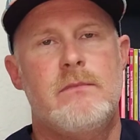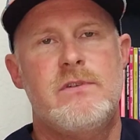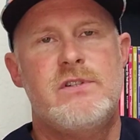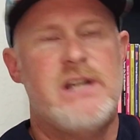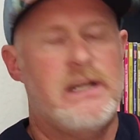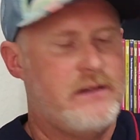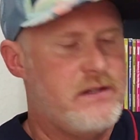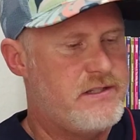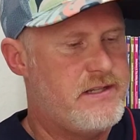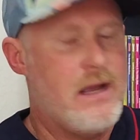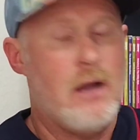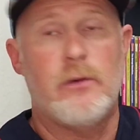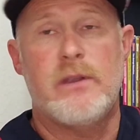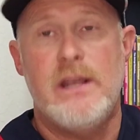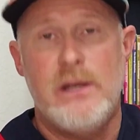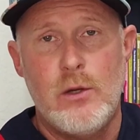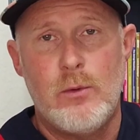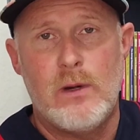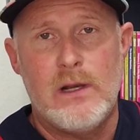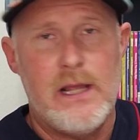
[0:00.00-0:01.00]
Check this out.
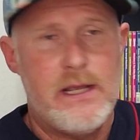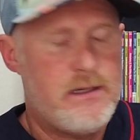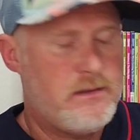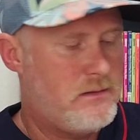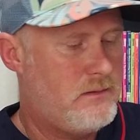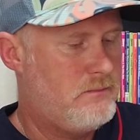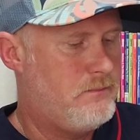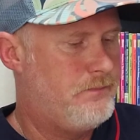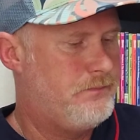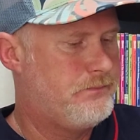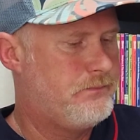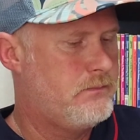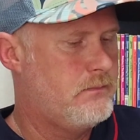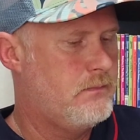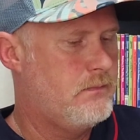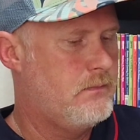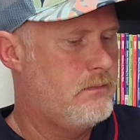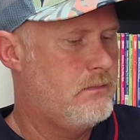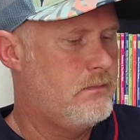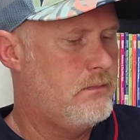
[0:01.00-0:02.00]
Can you relate?
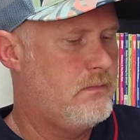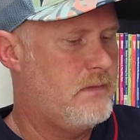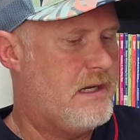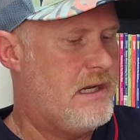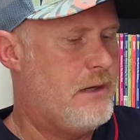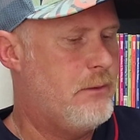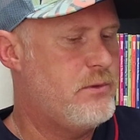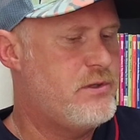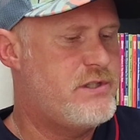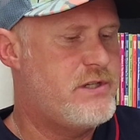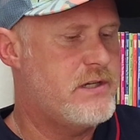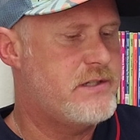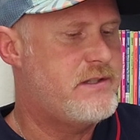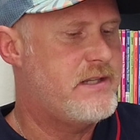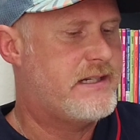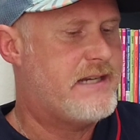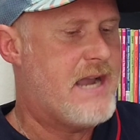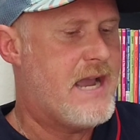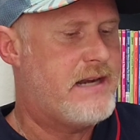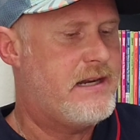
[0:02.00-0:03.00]
It was just
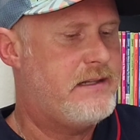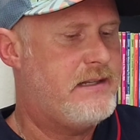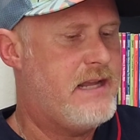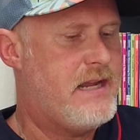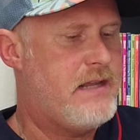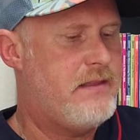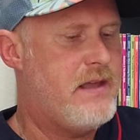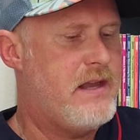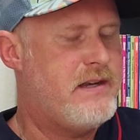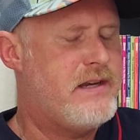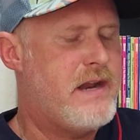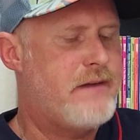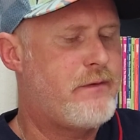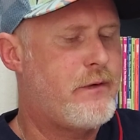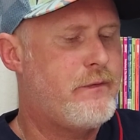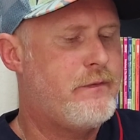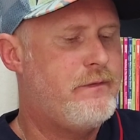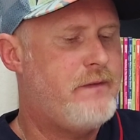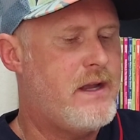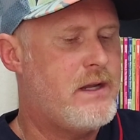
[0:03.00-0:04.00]
the kind of day that
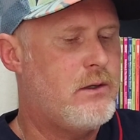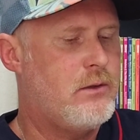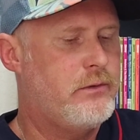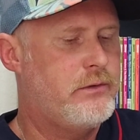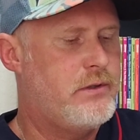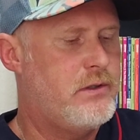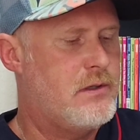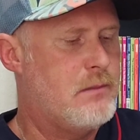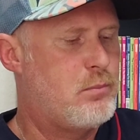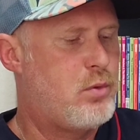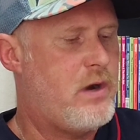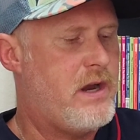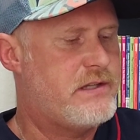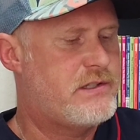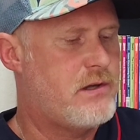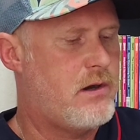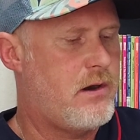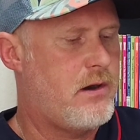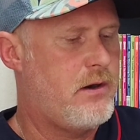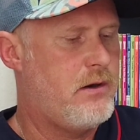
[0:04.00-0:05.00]
never failed to
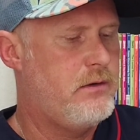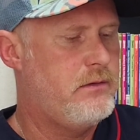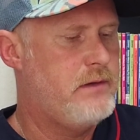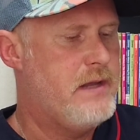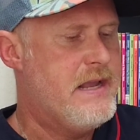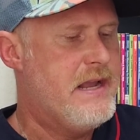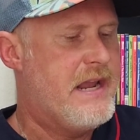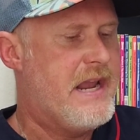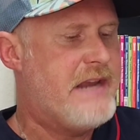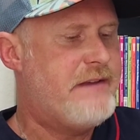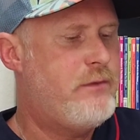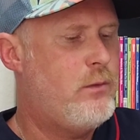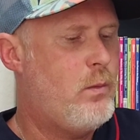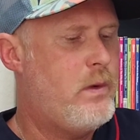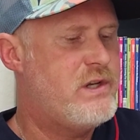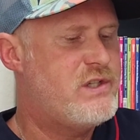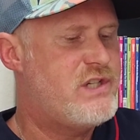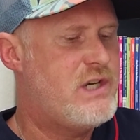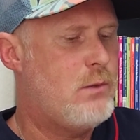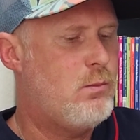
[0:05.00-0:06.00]
depress her. Even
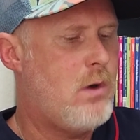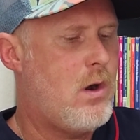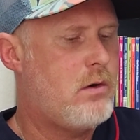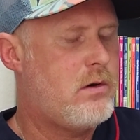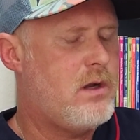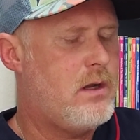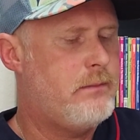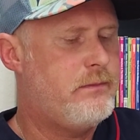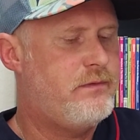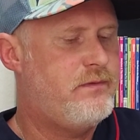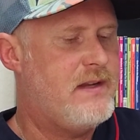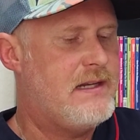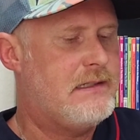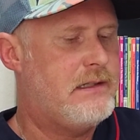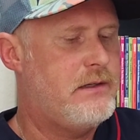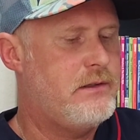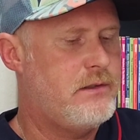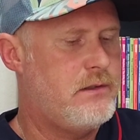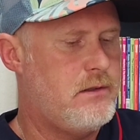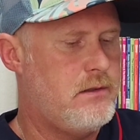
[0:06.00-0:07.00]
when she woke up
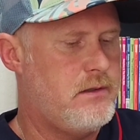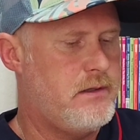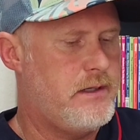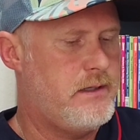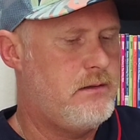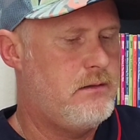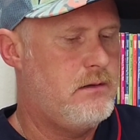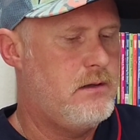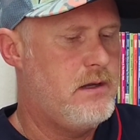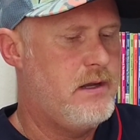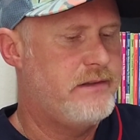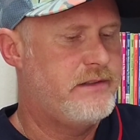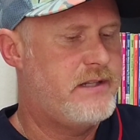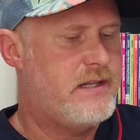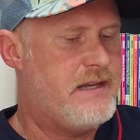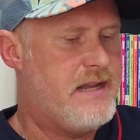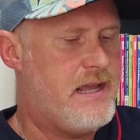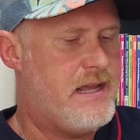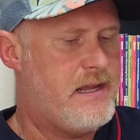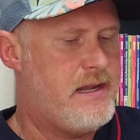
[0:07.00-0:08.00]
feeling good.
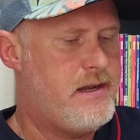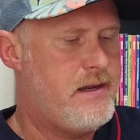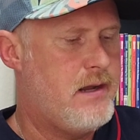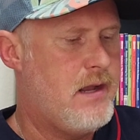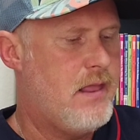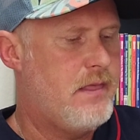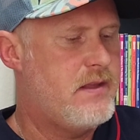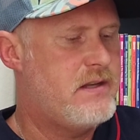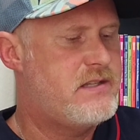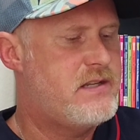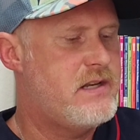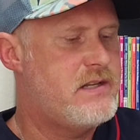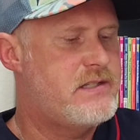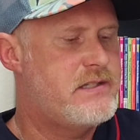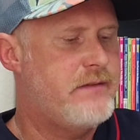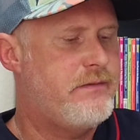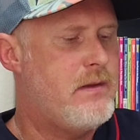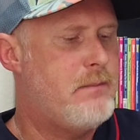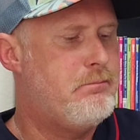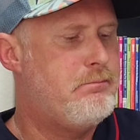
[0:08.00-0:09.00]
Today, the
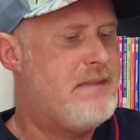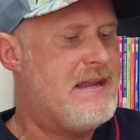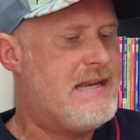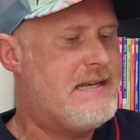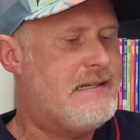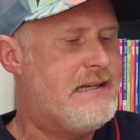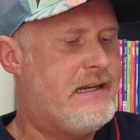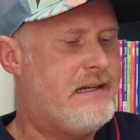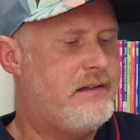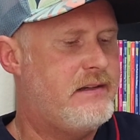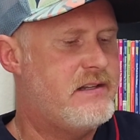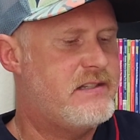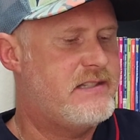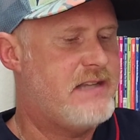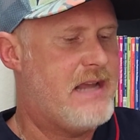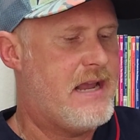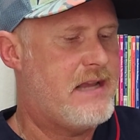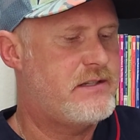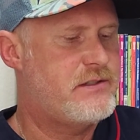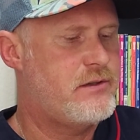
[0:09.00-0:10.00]
sense of impending
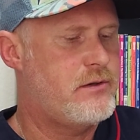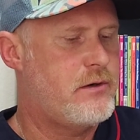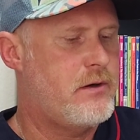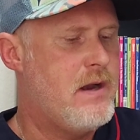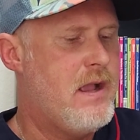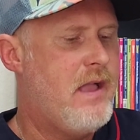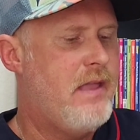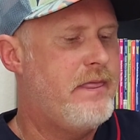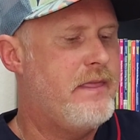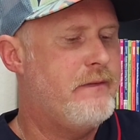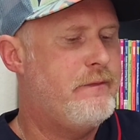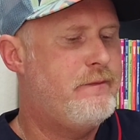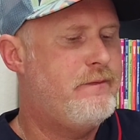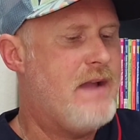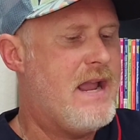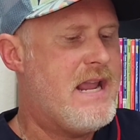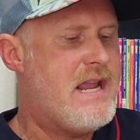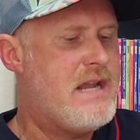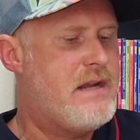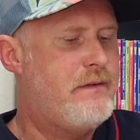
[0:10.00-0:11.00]
disaster, the
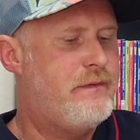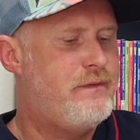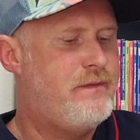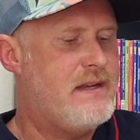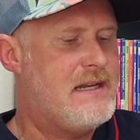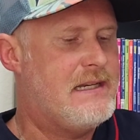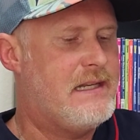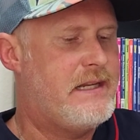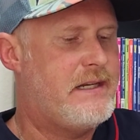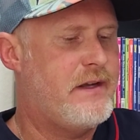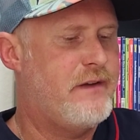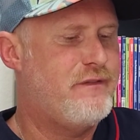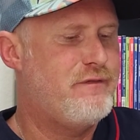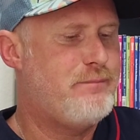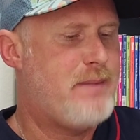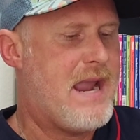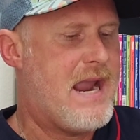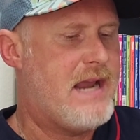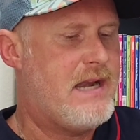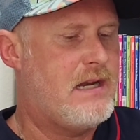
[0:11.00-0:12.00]
vague feeling
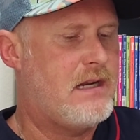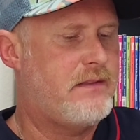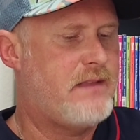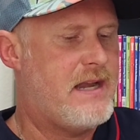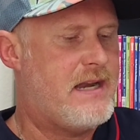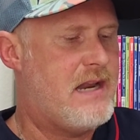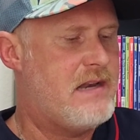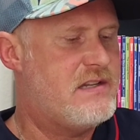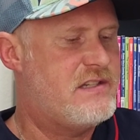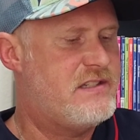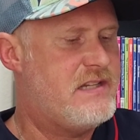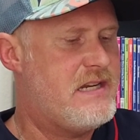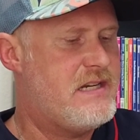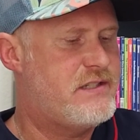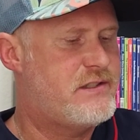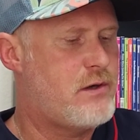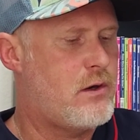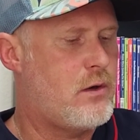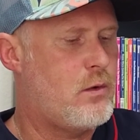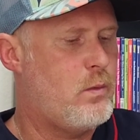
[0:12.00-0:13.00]
of panic that had
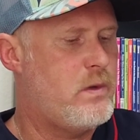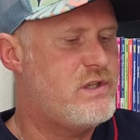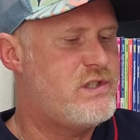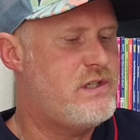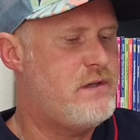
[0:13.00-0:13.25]
seized her when